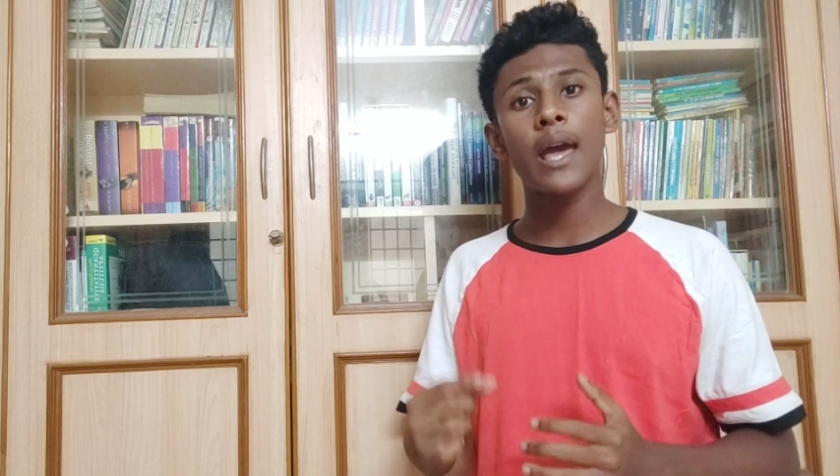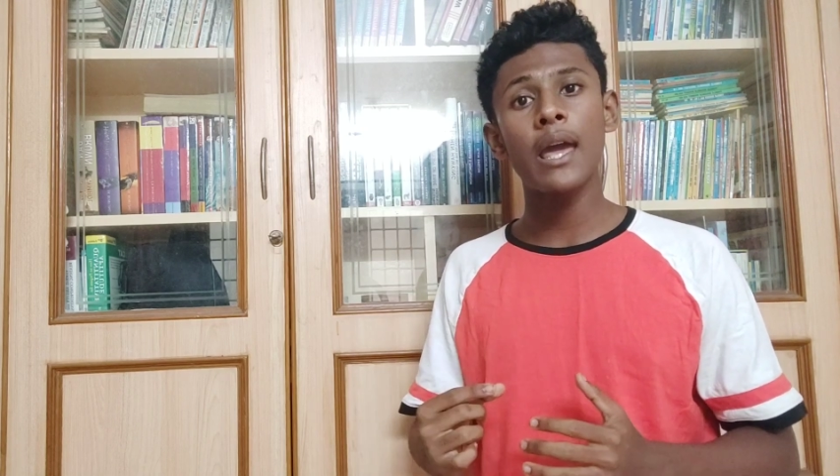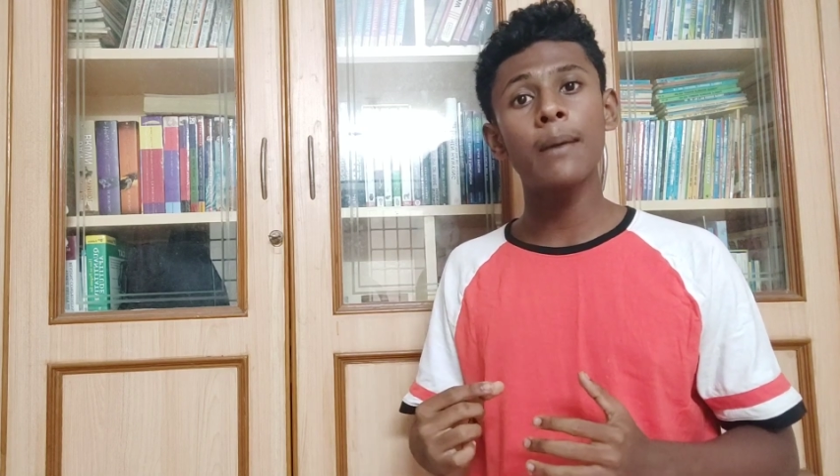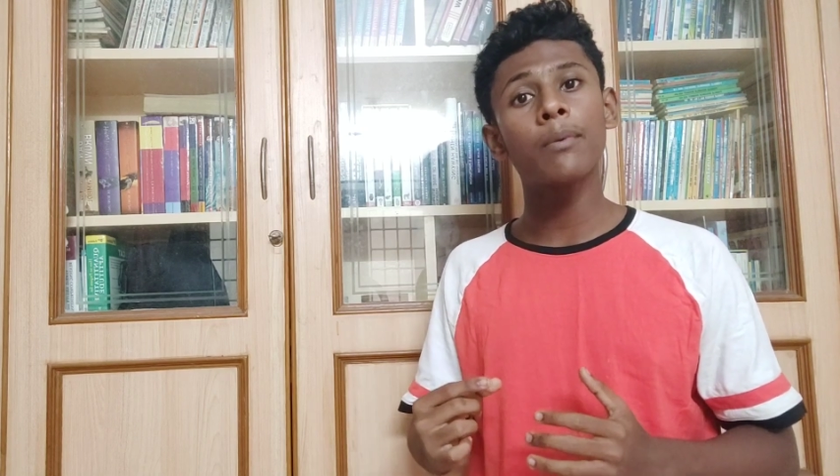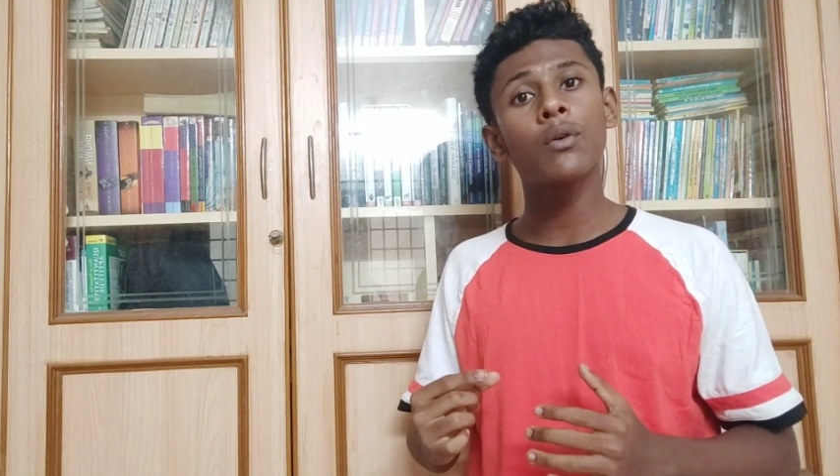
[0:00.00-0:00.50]

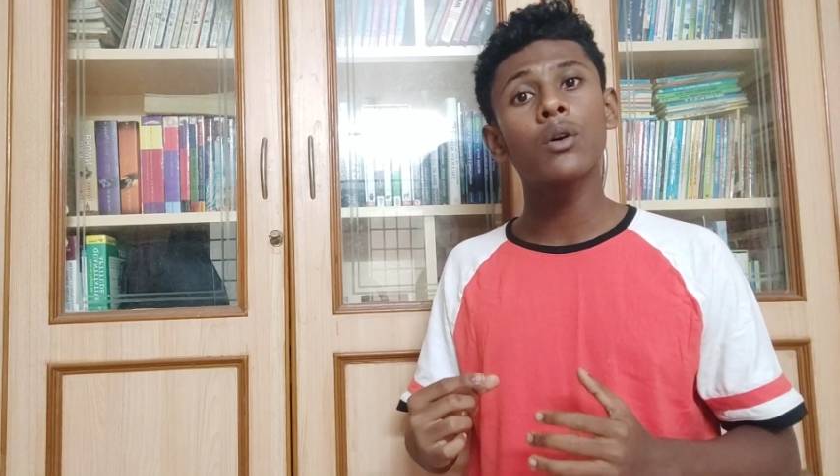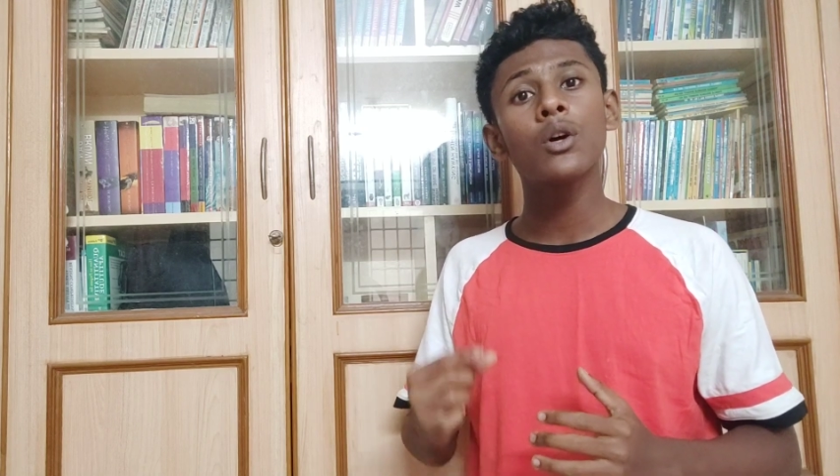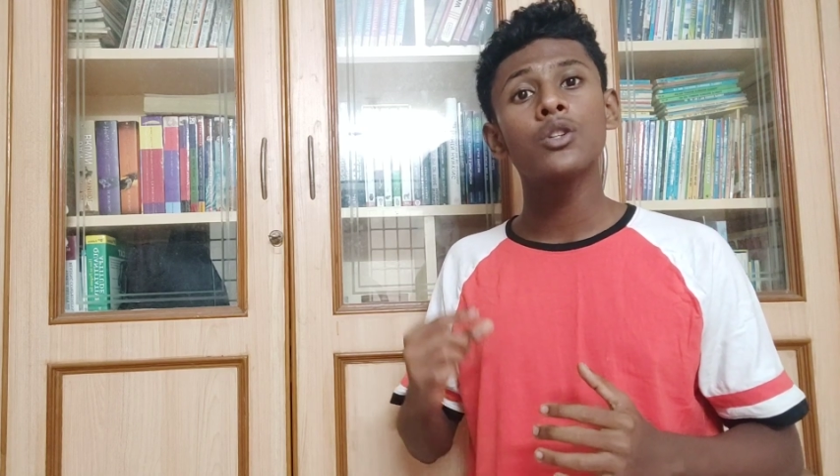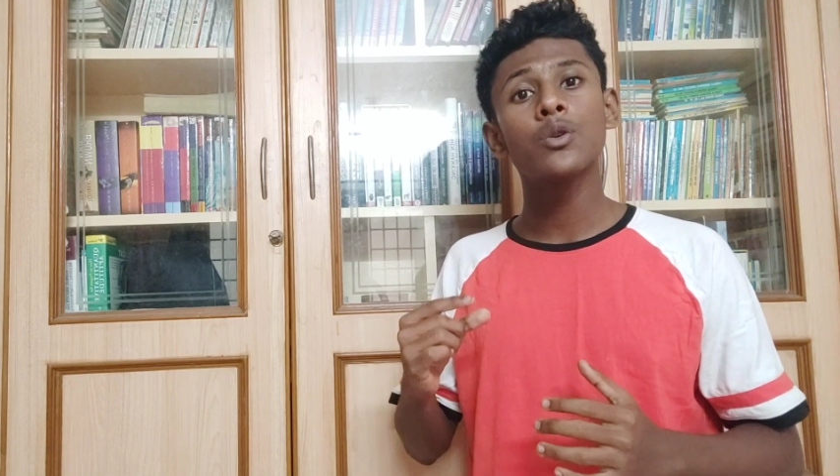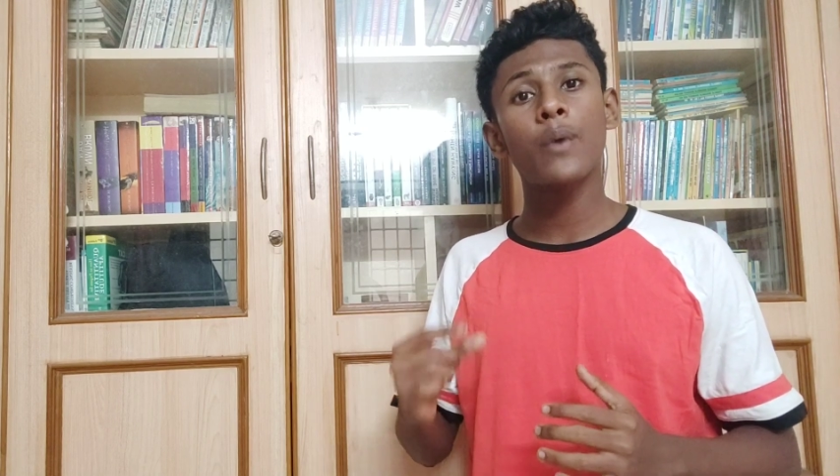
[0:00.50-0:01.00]
able
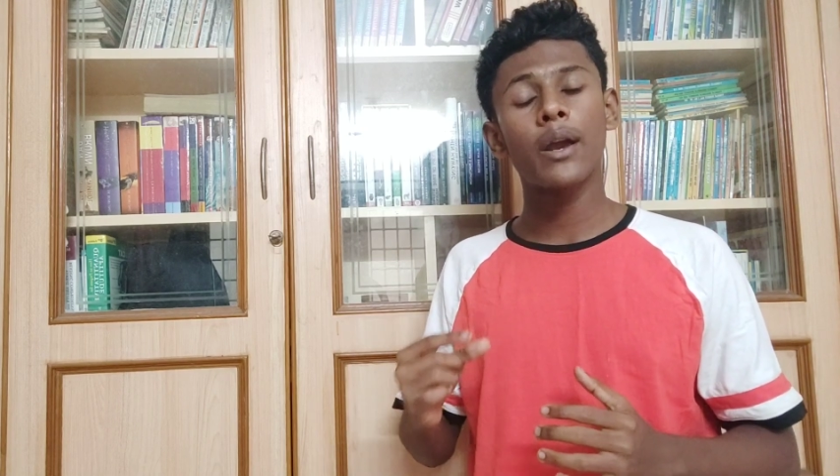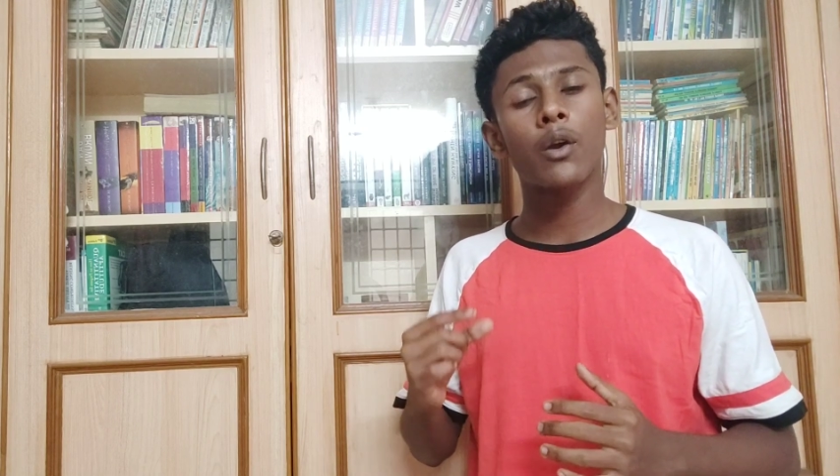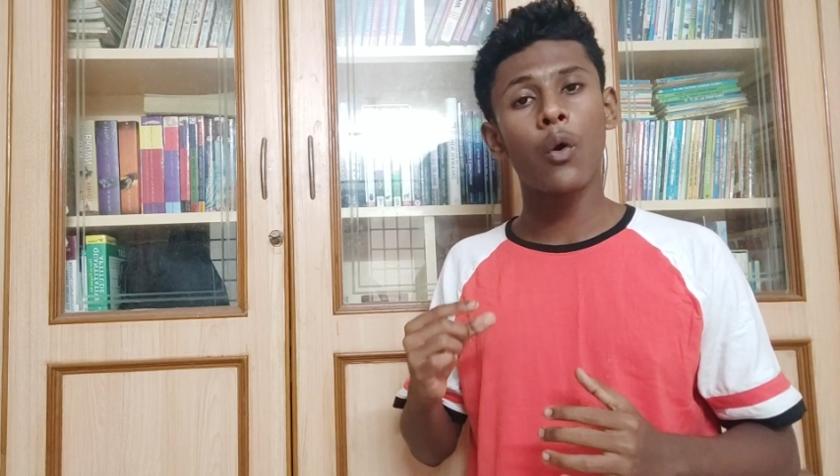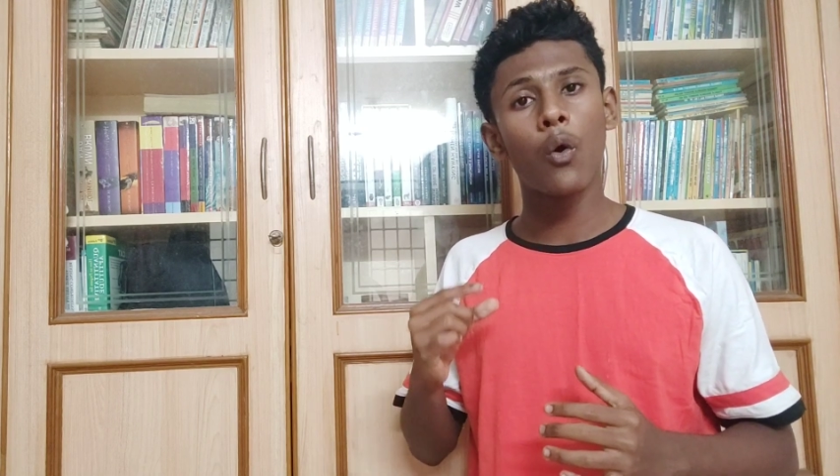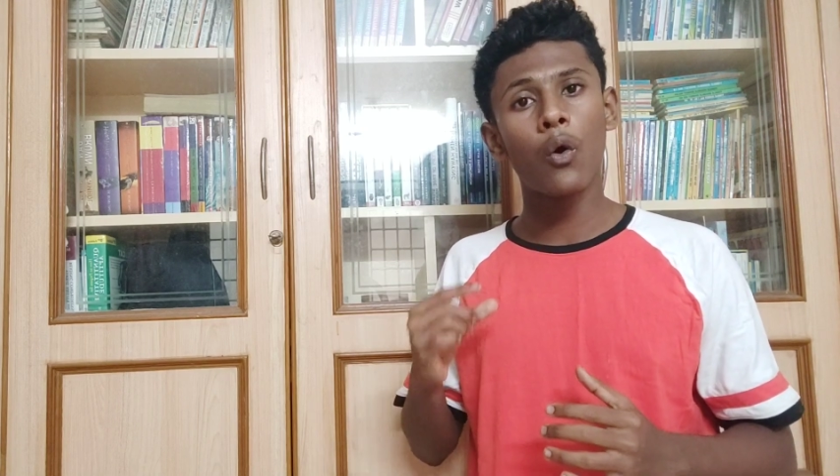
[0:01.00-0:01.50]
to
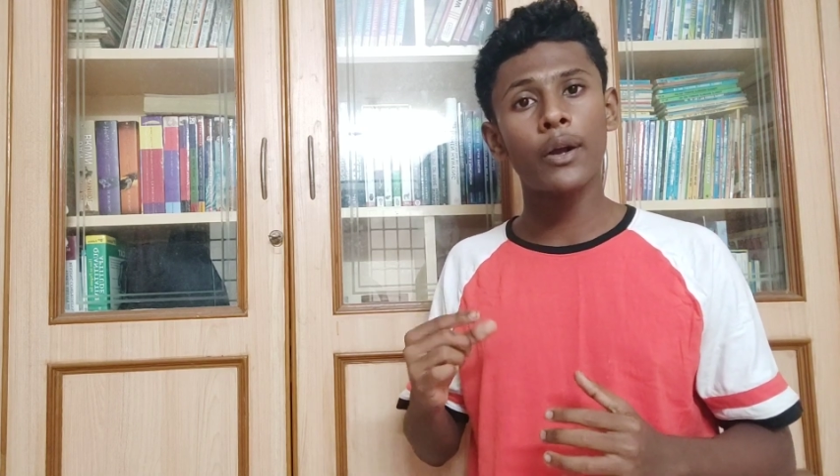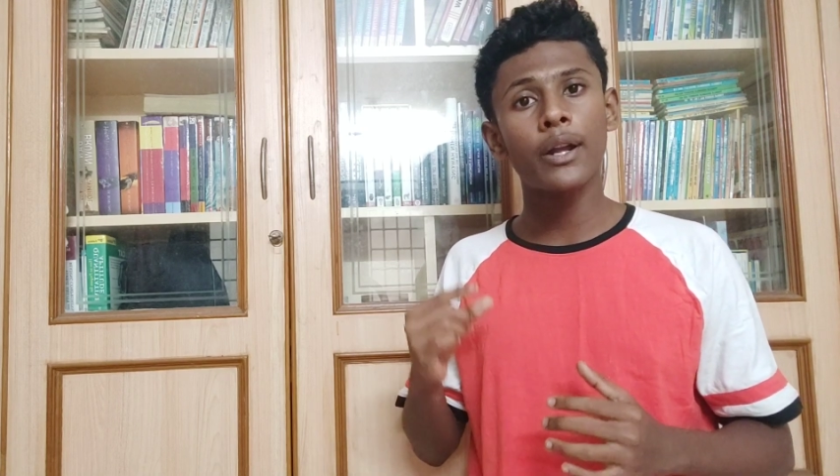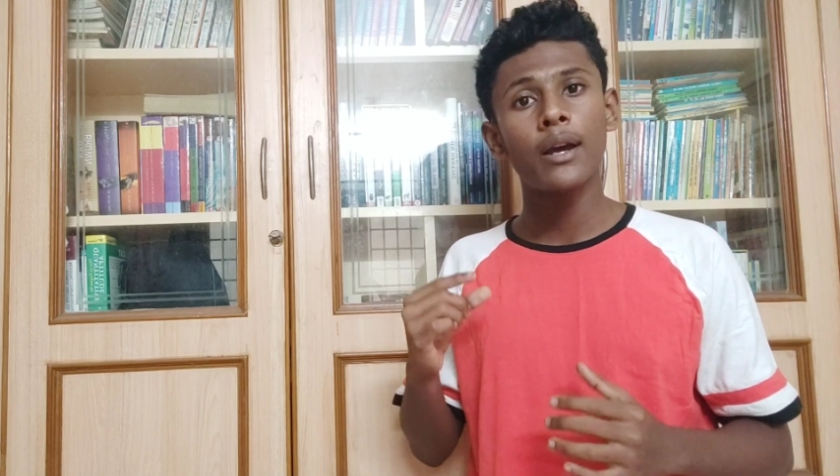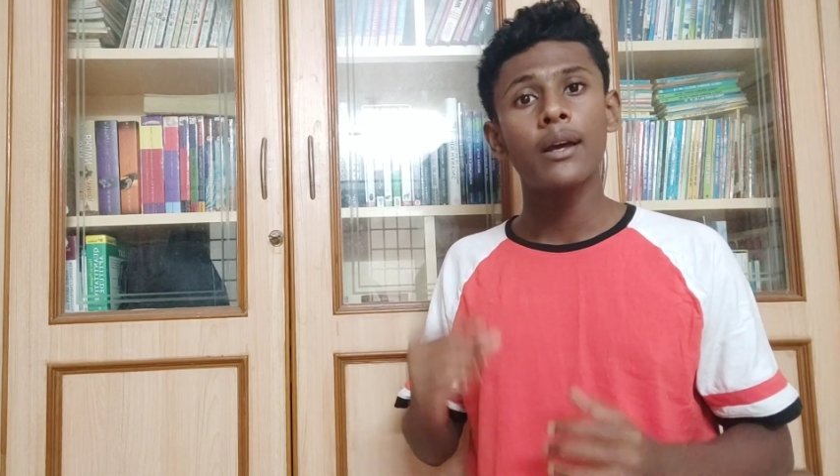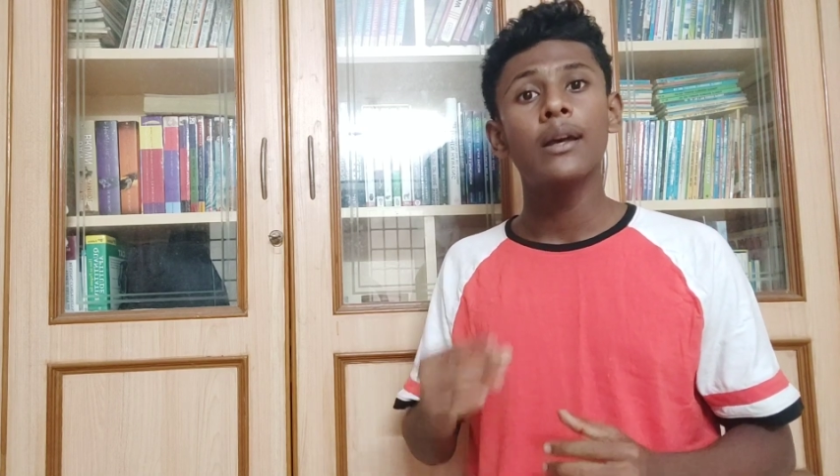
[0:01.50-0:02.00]
record